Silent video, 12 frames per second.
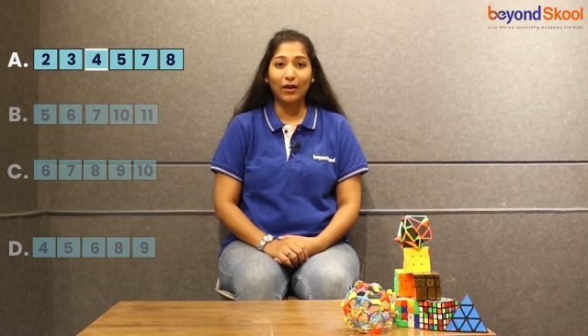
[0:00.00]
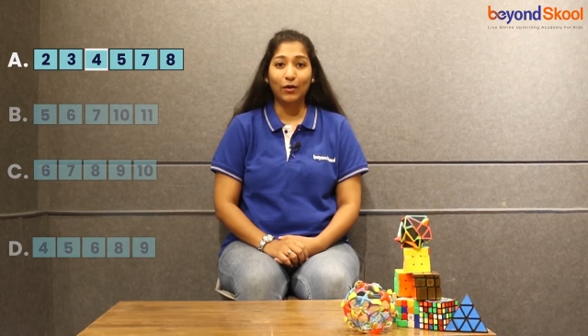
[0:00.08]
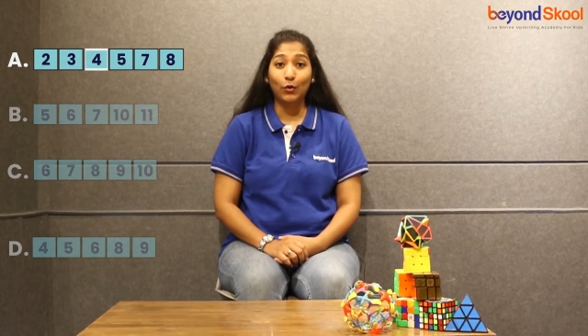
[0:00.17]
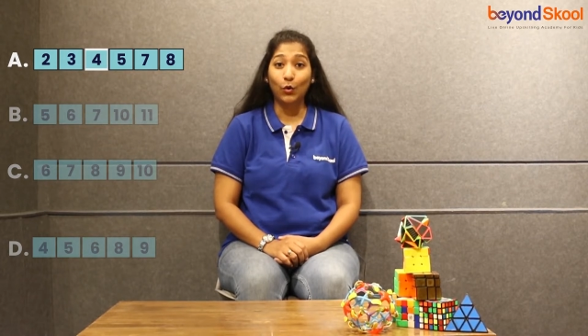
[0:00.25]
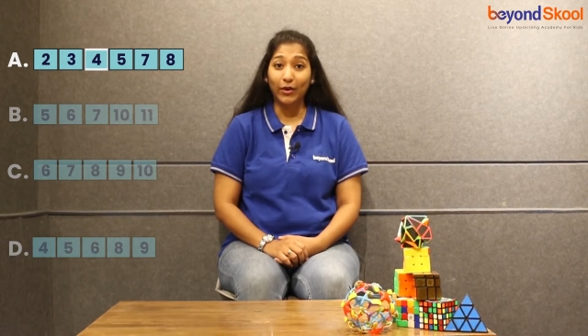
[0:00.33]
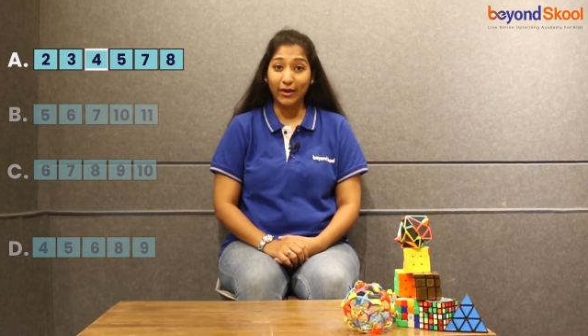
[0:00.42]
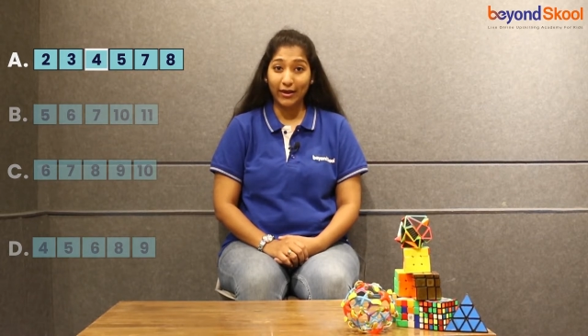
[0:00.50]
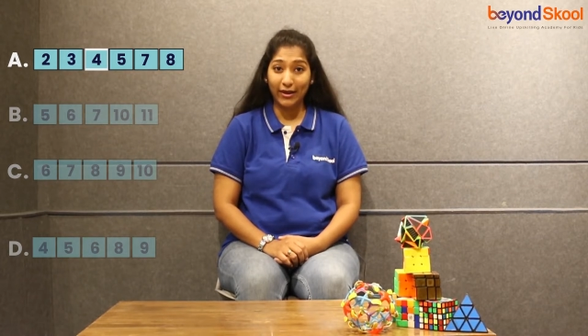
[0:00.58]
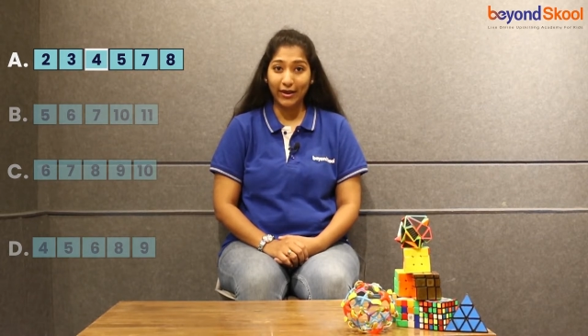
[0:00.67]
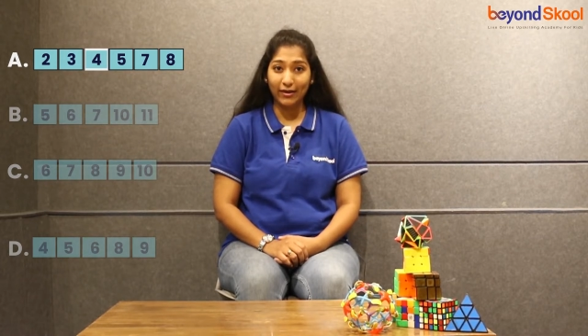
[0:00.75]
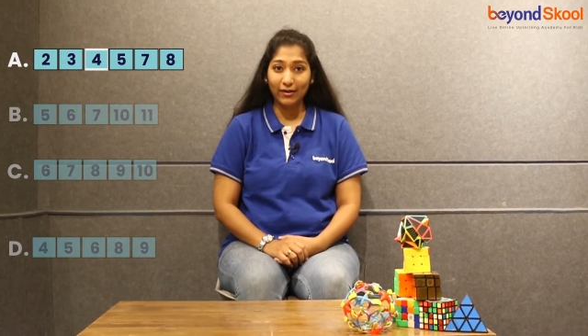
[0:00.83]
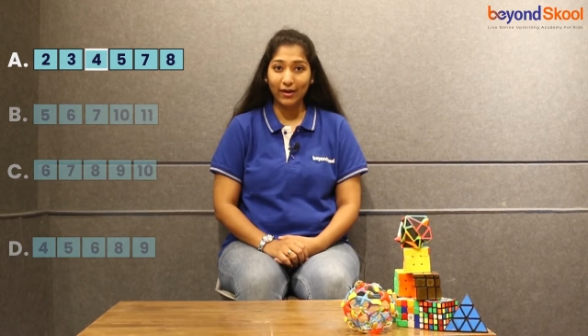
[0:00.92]
Going
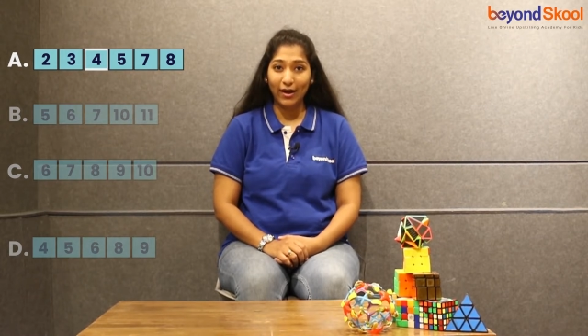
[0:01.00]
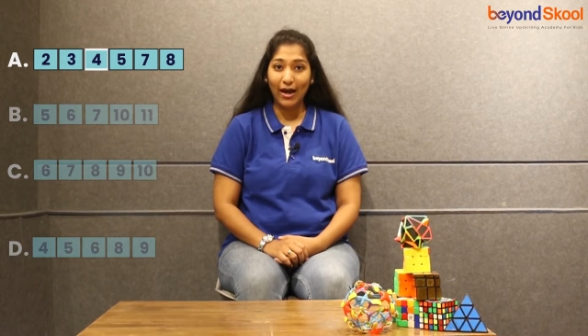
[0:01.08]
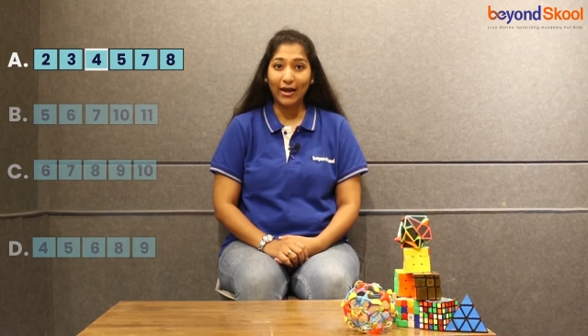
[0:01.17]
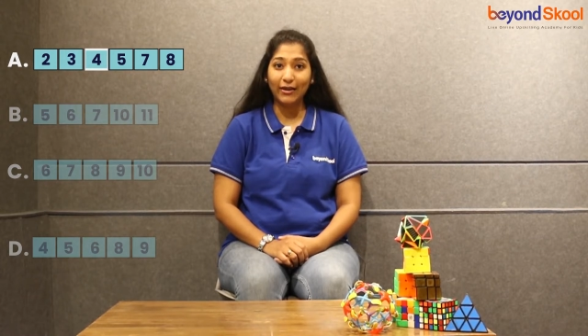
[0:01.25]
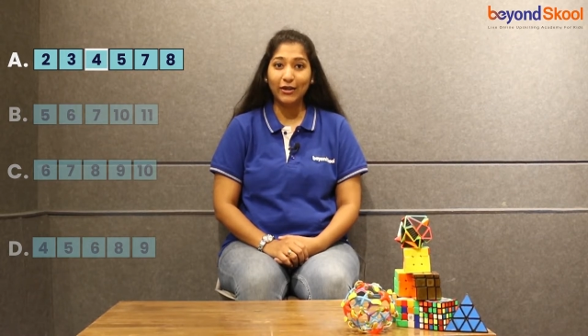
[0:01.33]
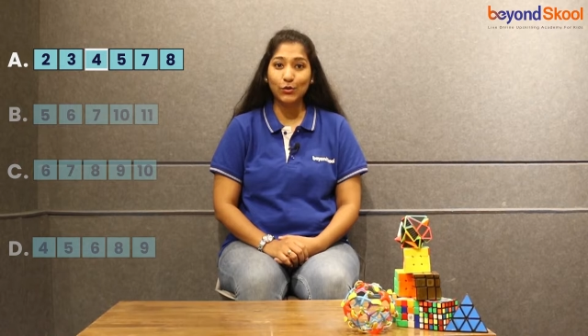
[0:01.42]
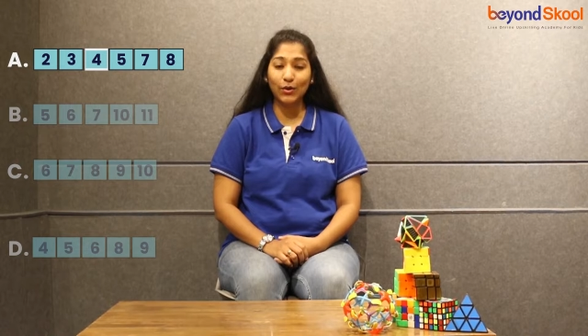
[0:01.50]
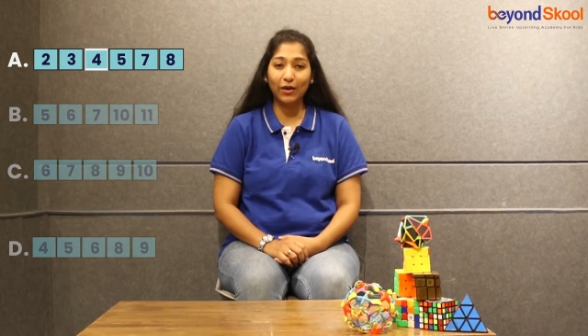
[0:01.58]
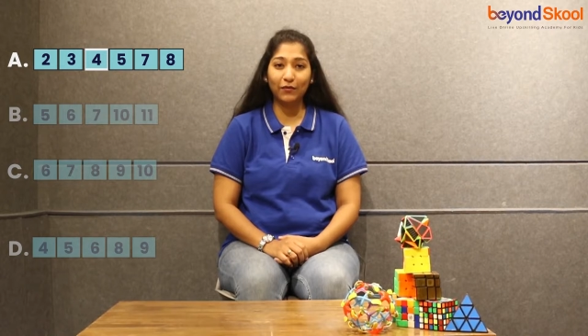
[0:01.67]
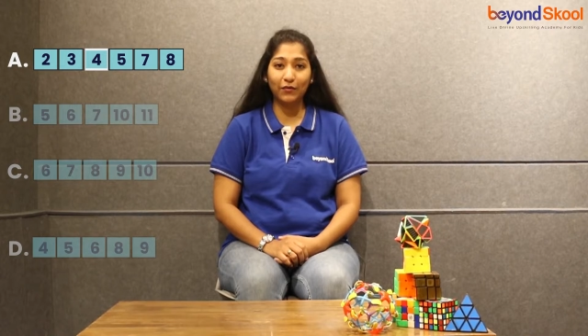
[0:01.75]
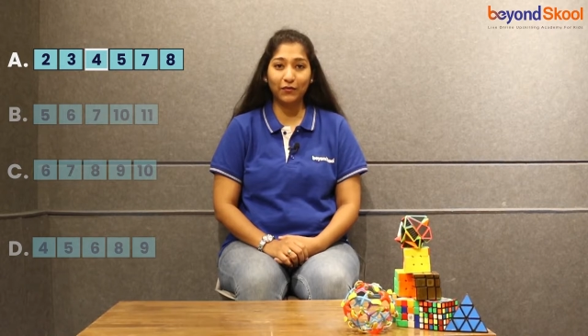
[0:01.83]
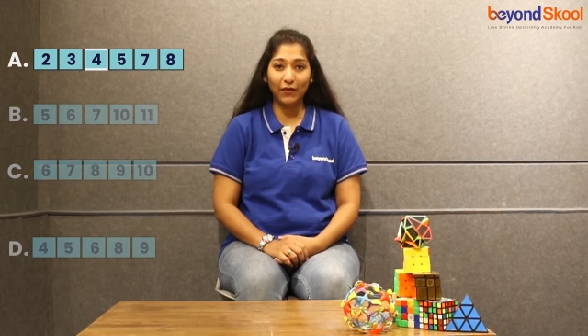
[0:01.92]
ahead, I need to
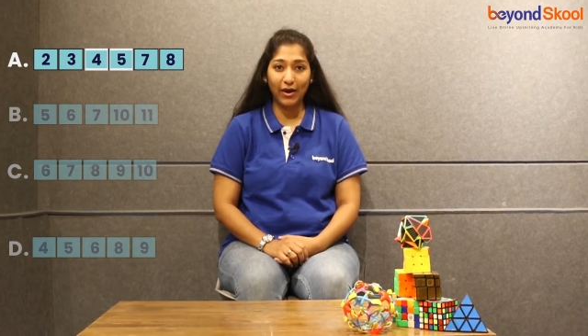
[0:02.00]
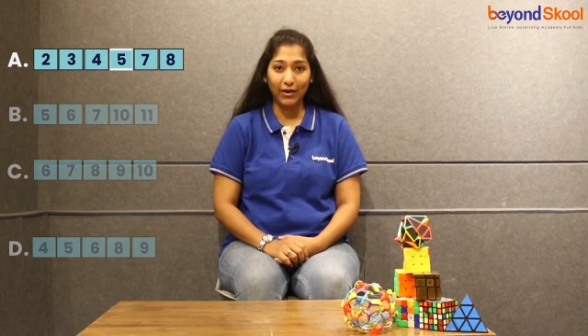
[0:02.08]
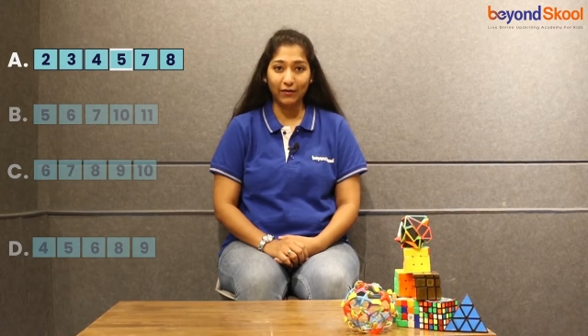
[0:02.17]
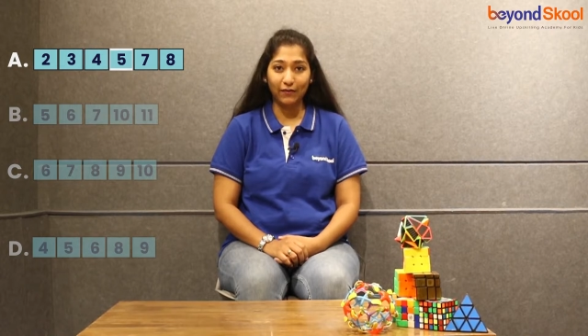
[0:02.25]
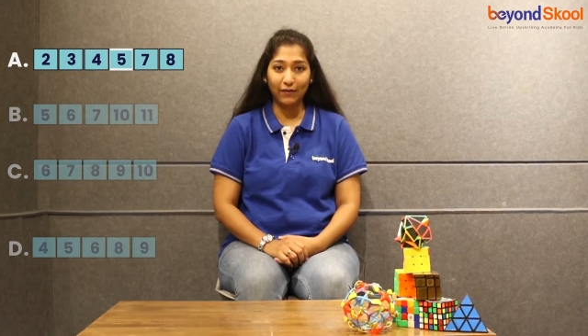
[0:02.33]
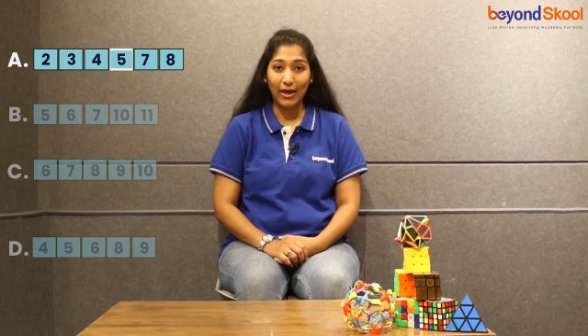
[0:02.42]
have a 5